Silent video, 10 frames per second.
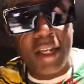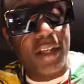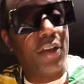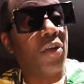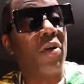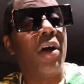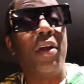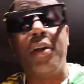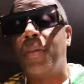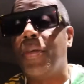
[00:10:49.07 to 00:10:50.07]
You
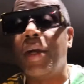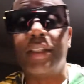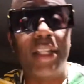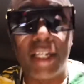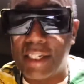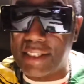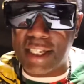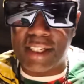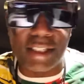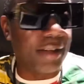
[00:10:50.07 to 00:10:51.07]
know, the president can
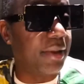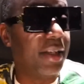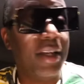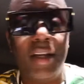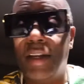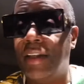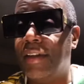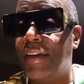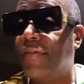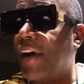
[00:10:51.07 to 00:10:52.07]
say something. The
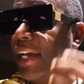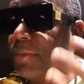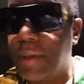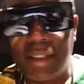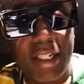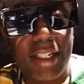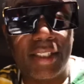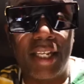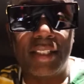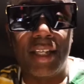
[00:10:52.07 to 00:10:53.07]
vice president can
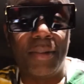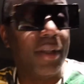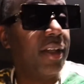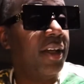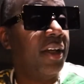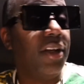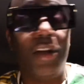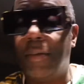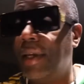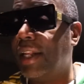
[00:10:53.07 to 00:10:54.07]
say something. You know
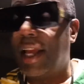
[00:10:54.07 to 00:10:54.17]
what I mean?